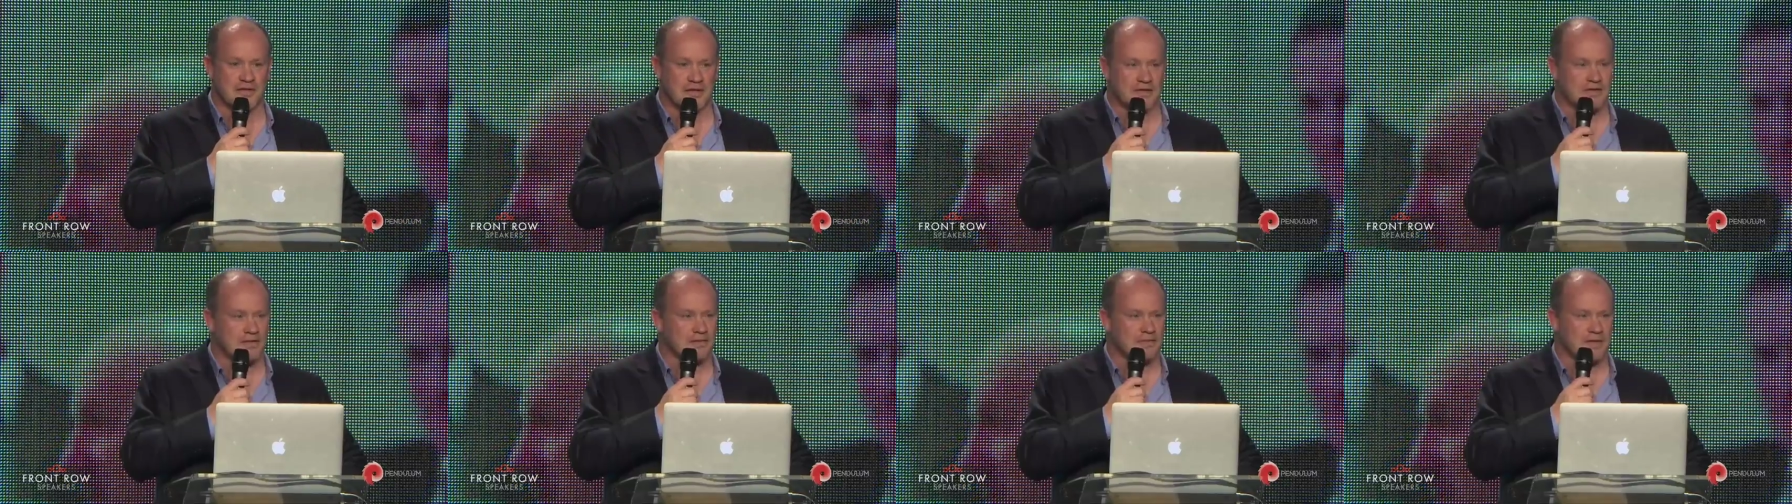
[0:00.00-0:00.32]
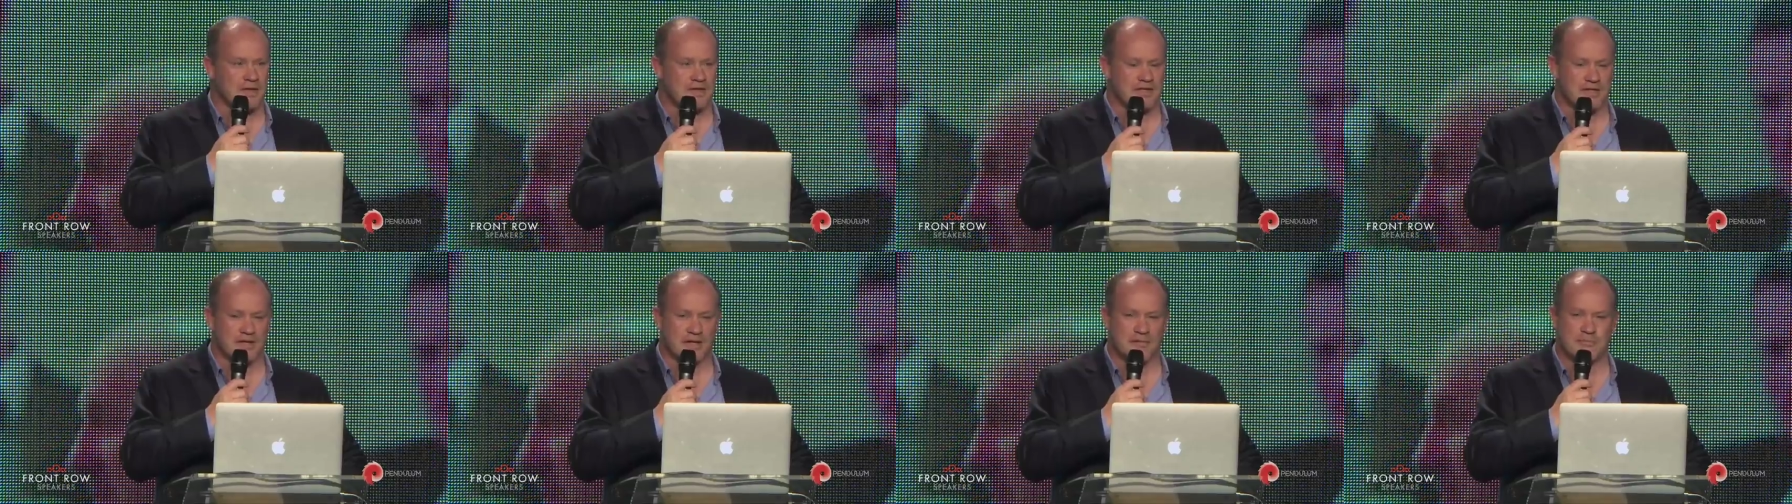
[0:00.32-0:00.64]
And I said,
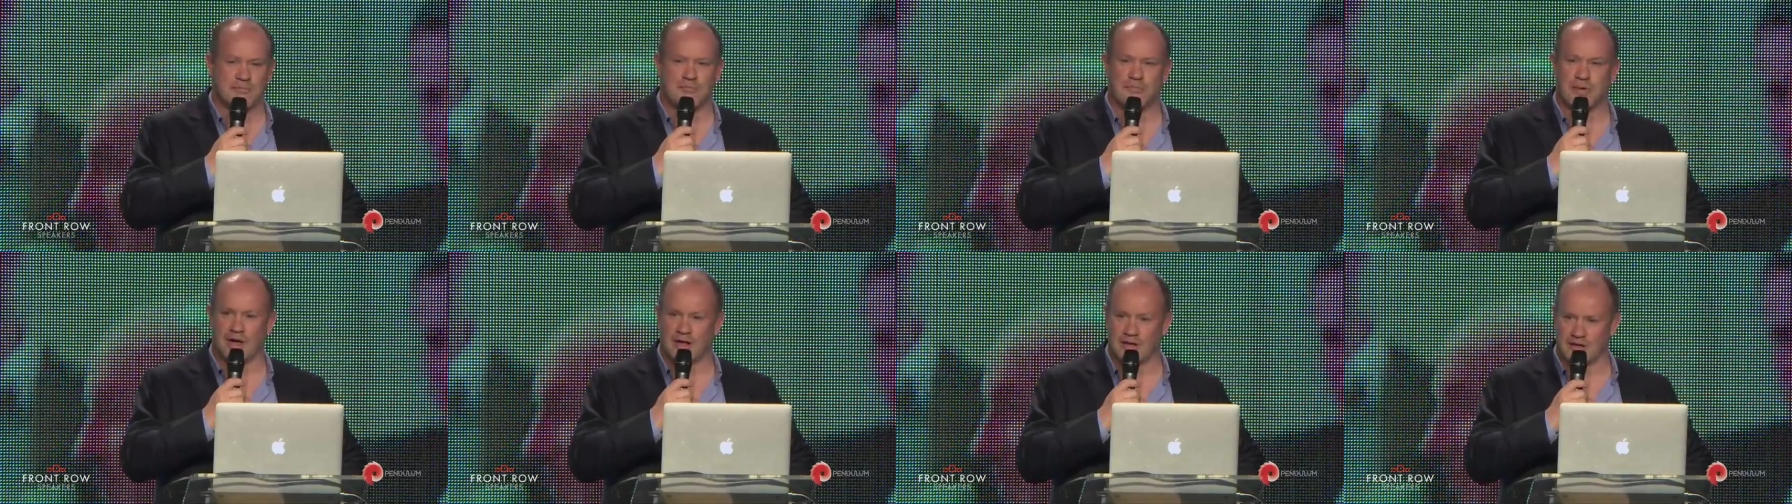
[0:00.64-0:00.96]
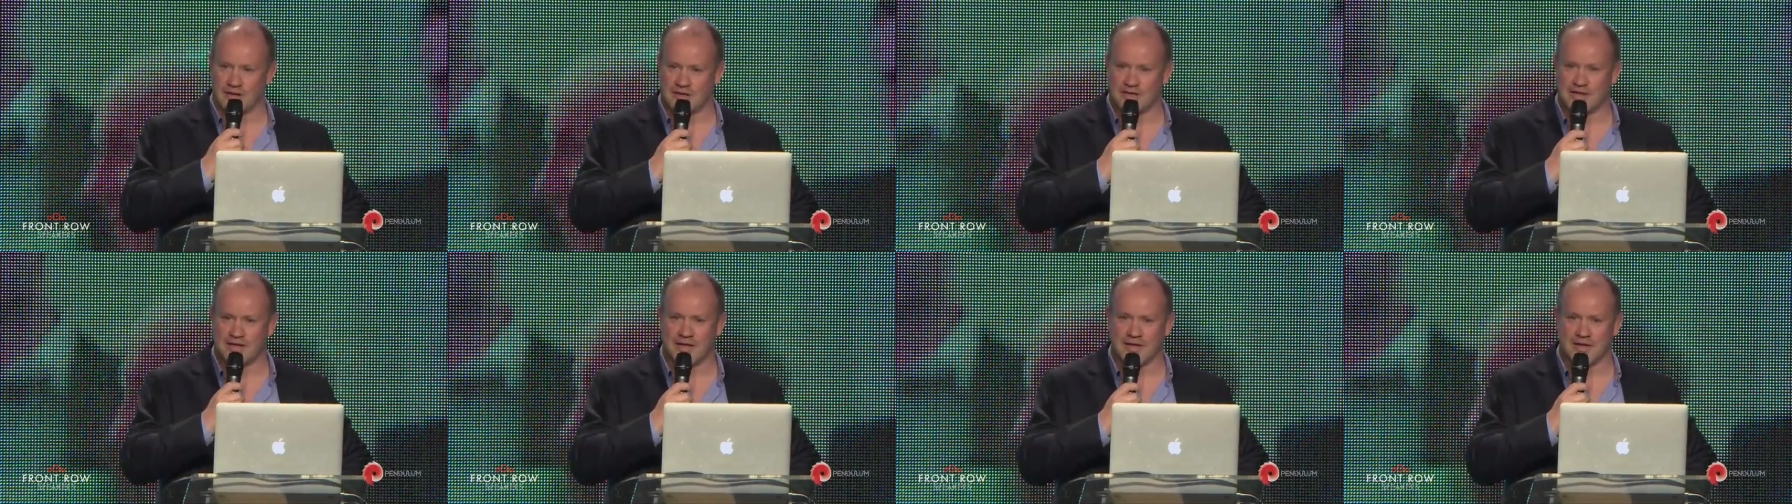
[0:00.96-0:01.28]
what's that?
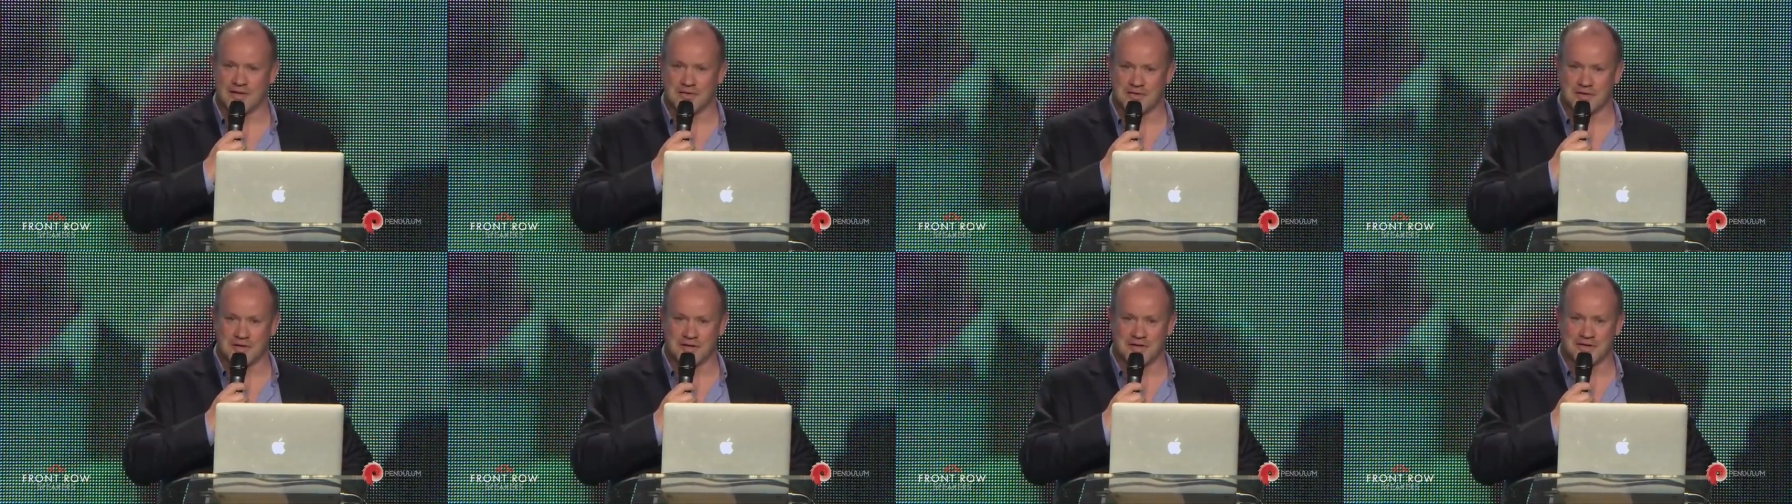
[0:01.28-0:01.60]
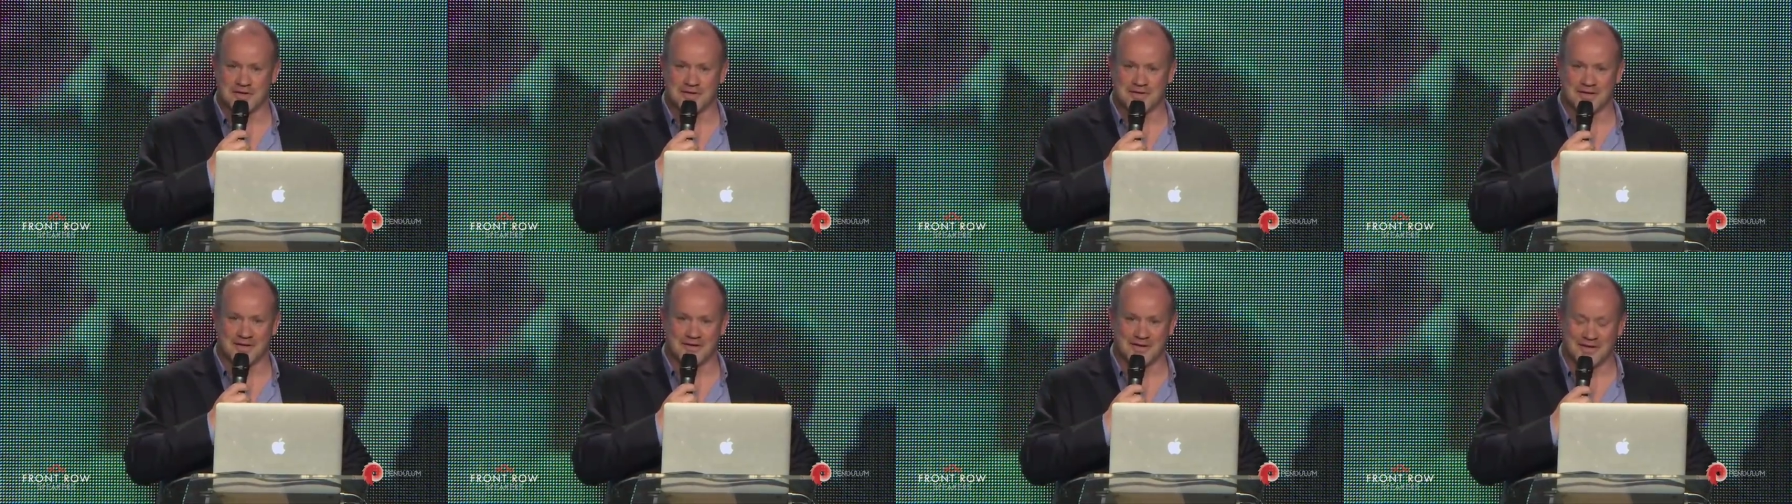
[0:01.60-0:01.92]
Bollocks allergy,
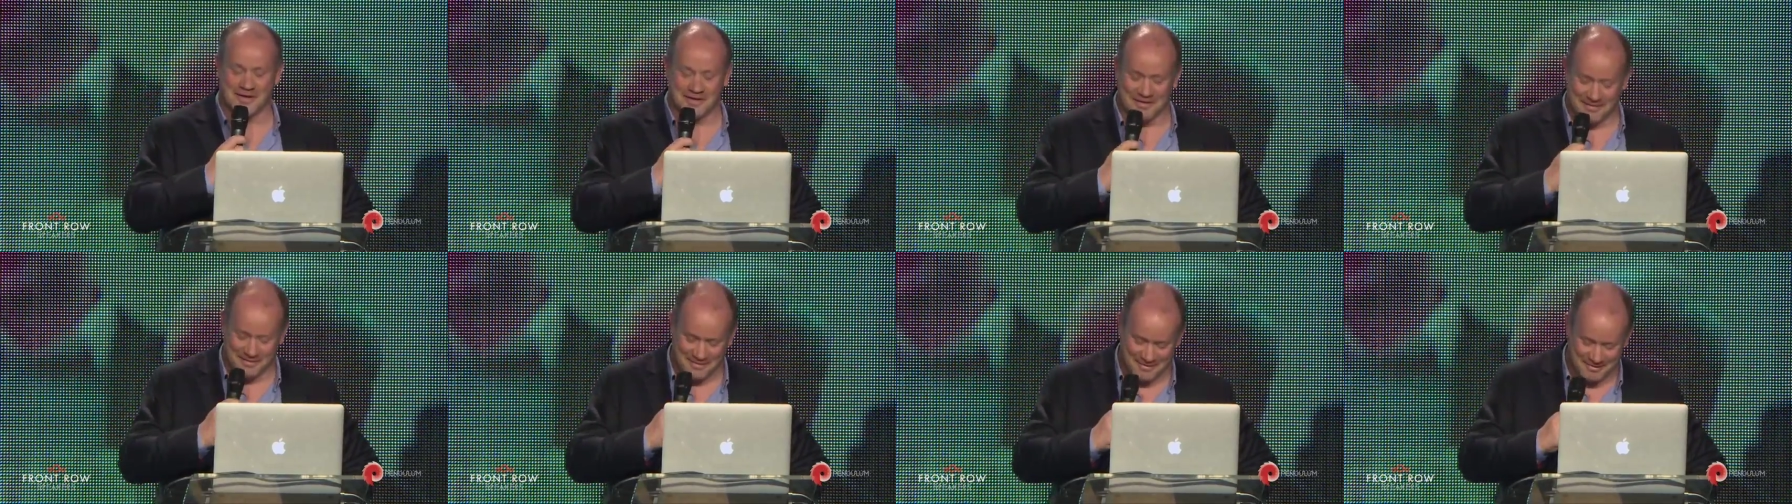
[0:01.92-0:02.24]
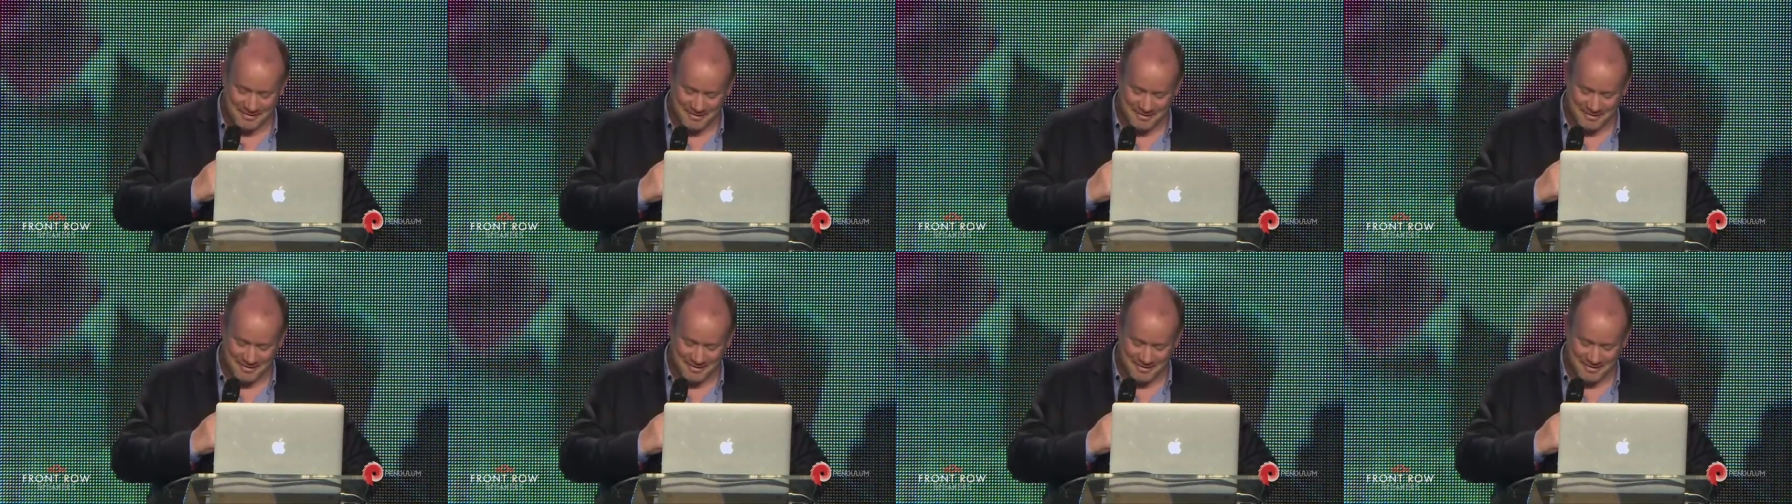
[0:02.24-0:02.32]
he said. Eh?